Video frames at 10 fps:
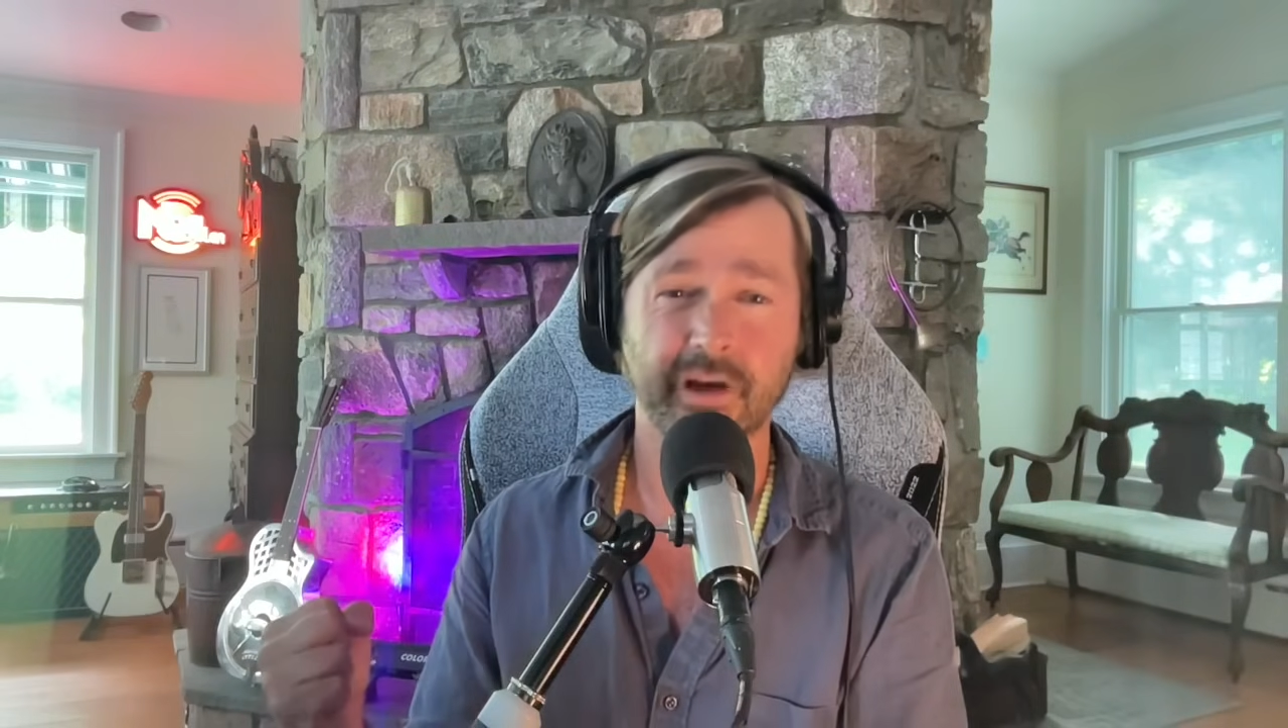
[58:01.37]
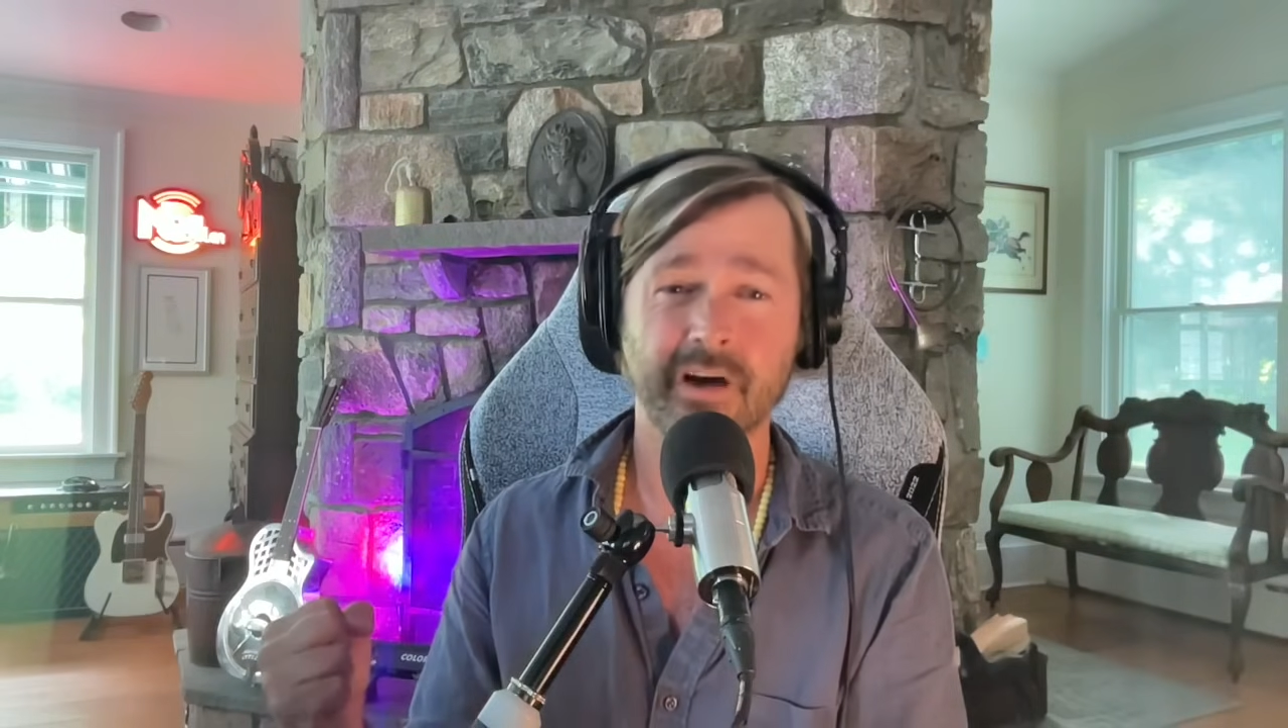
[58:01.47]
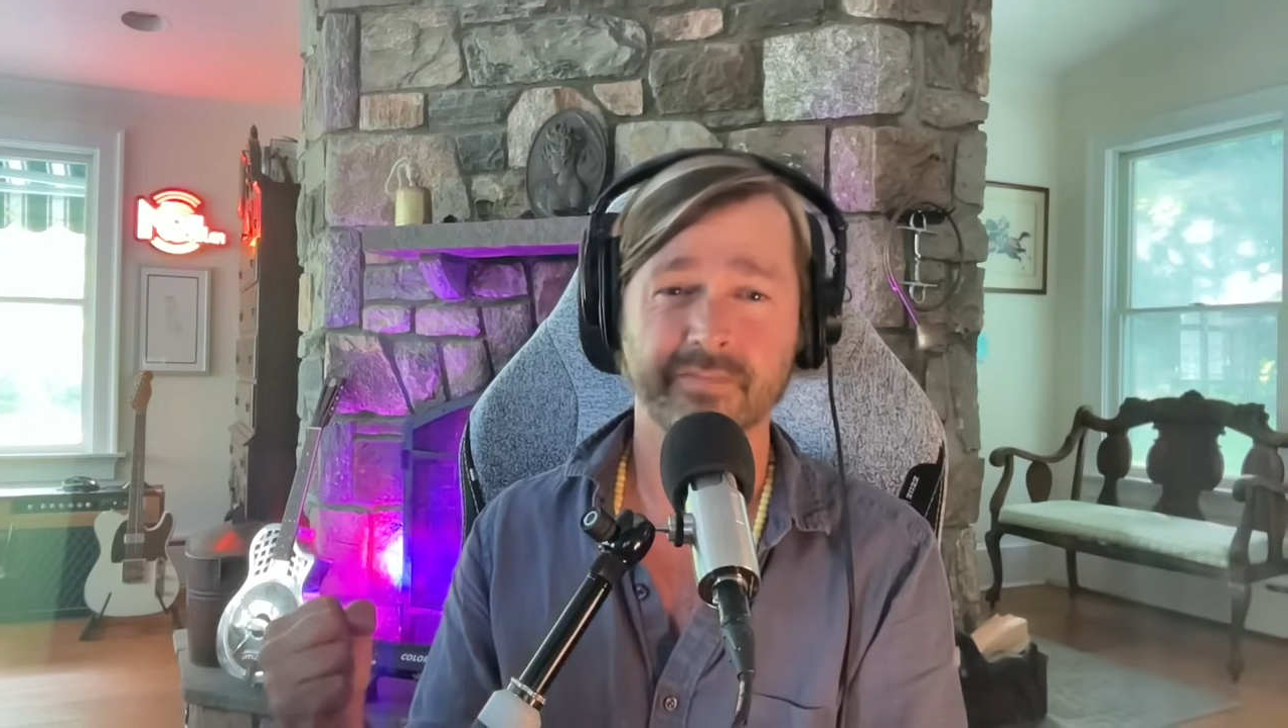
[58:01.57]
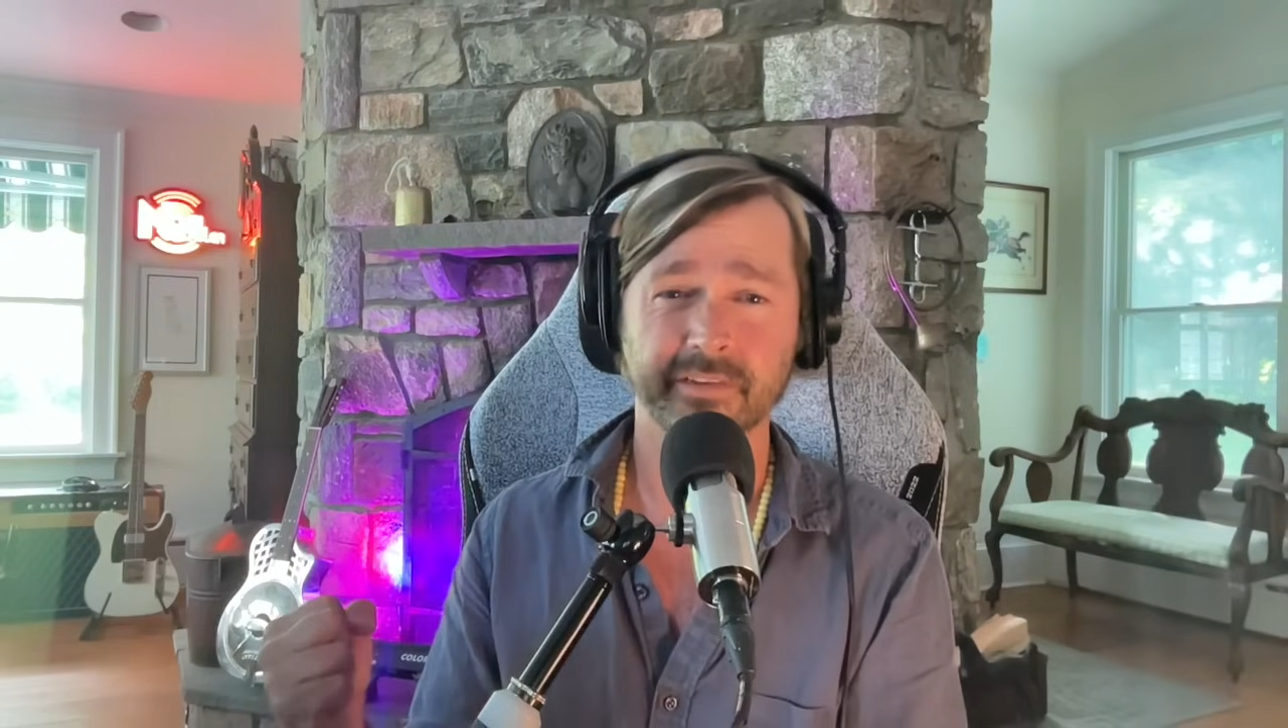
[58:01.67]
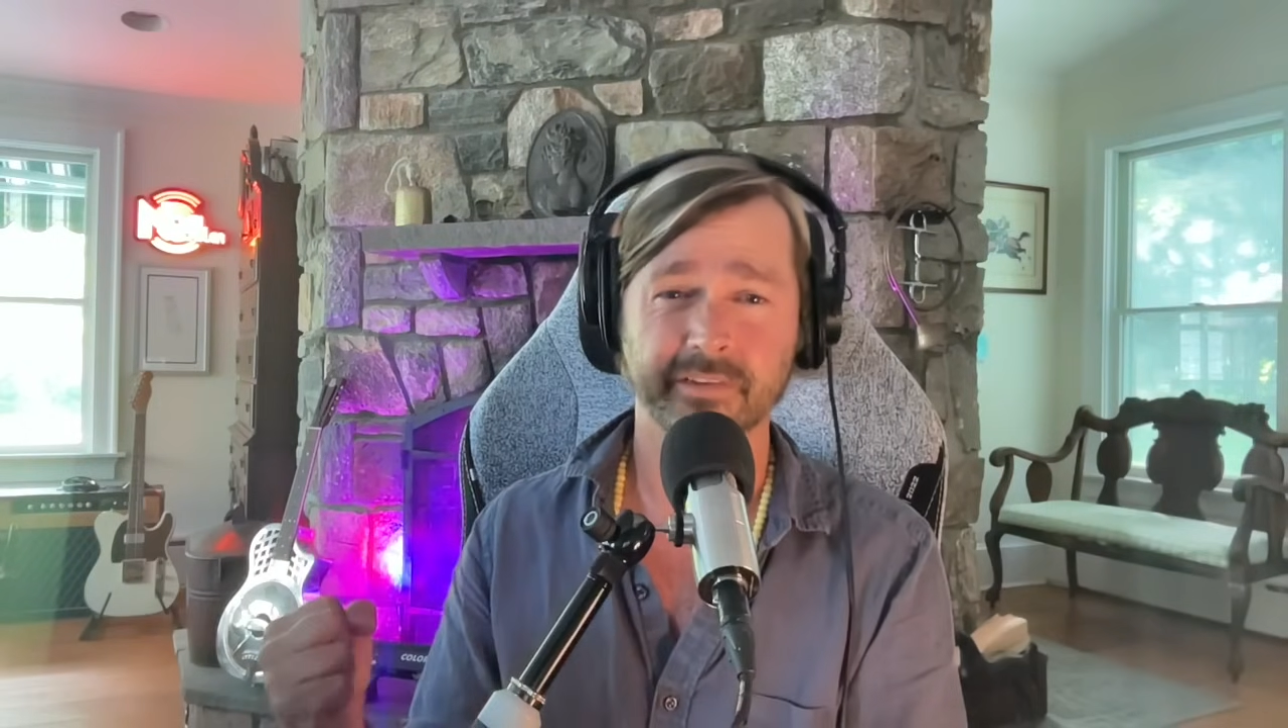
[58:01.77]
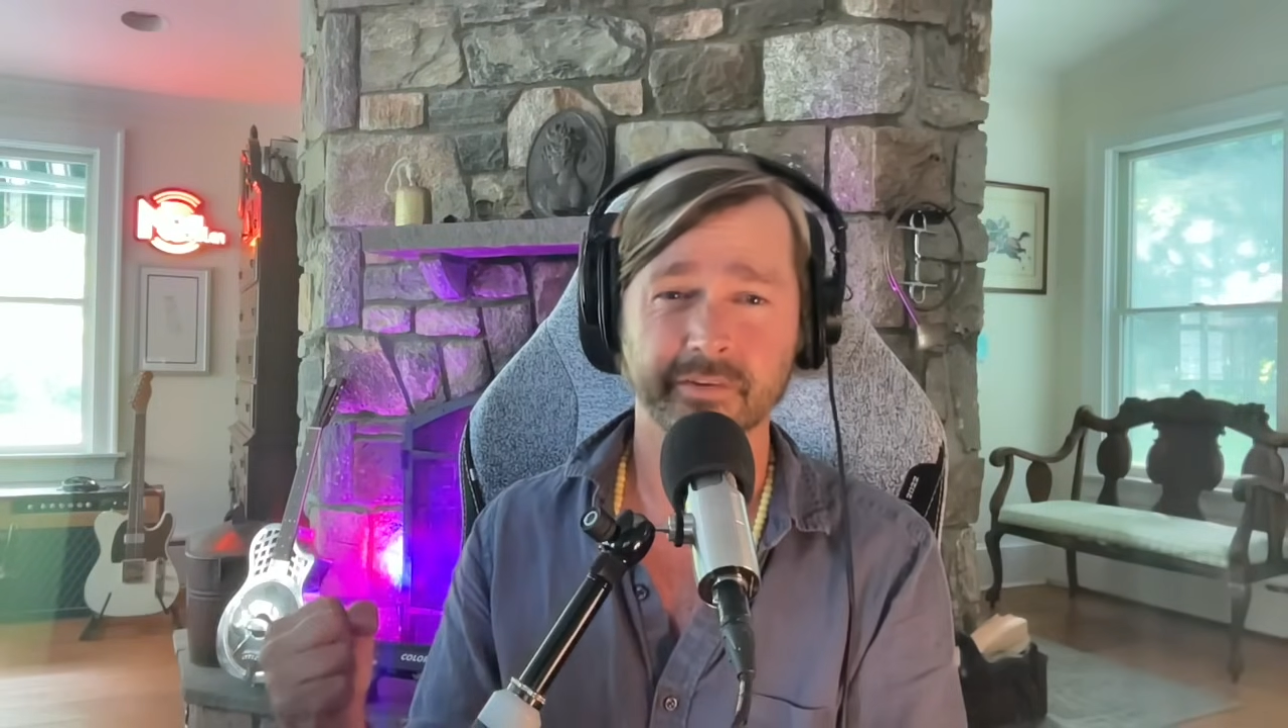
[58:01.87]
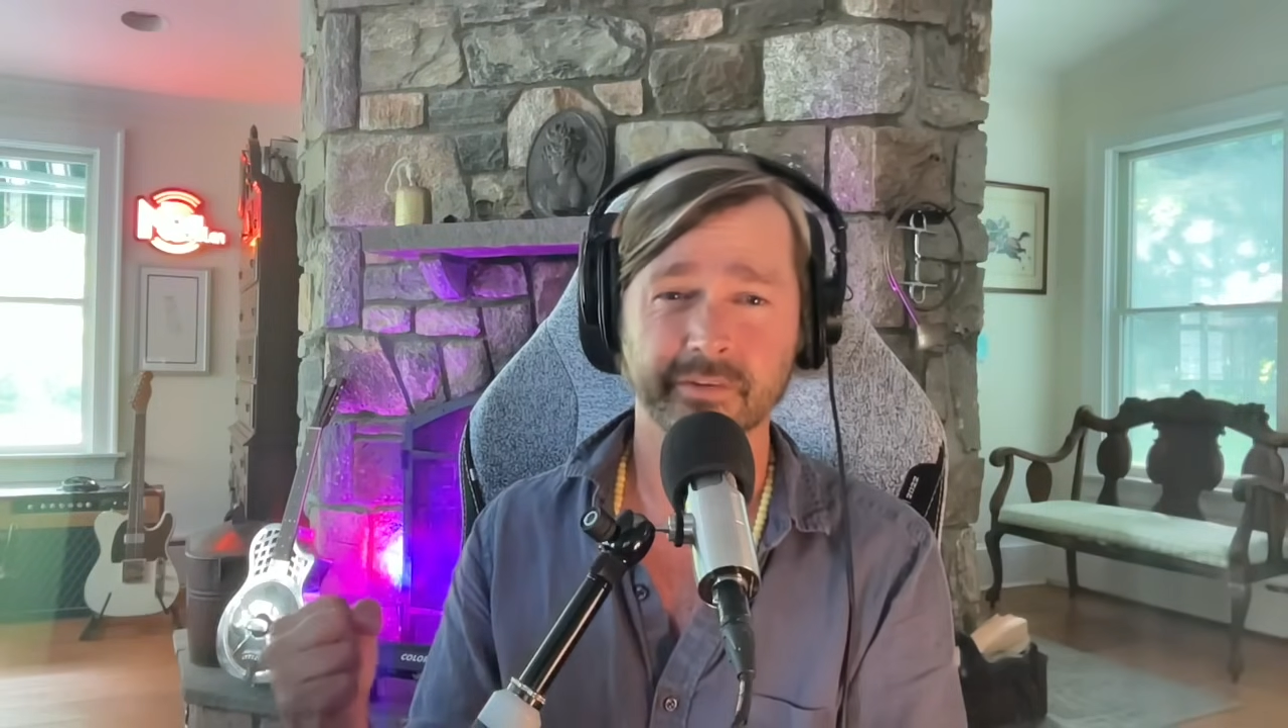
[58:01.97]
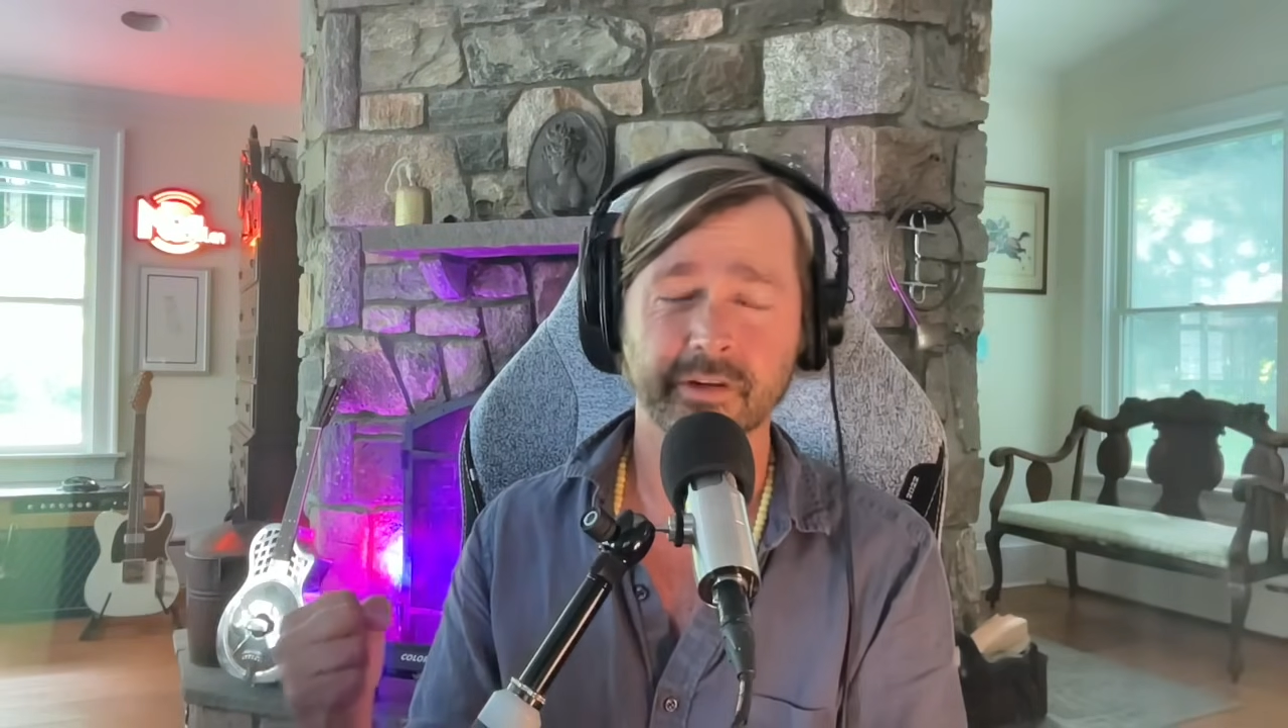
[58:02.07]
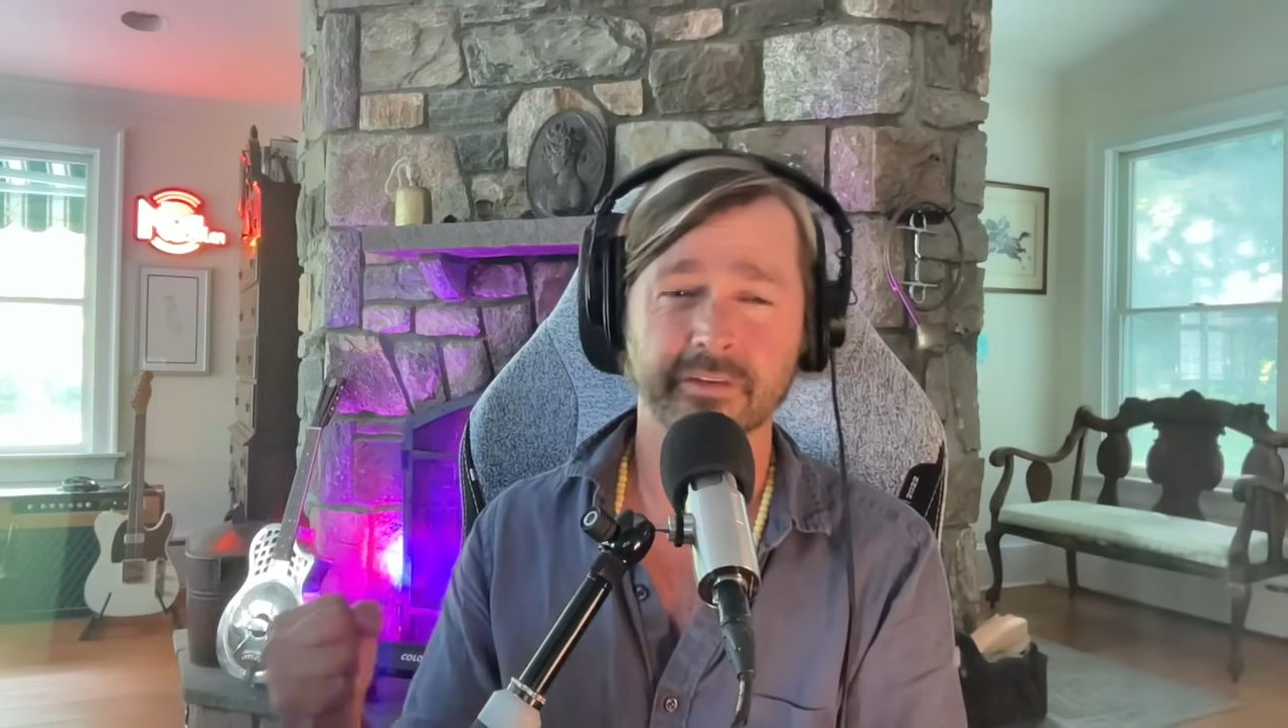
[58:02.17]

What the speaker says: officers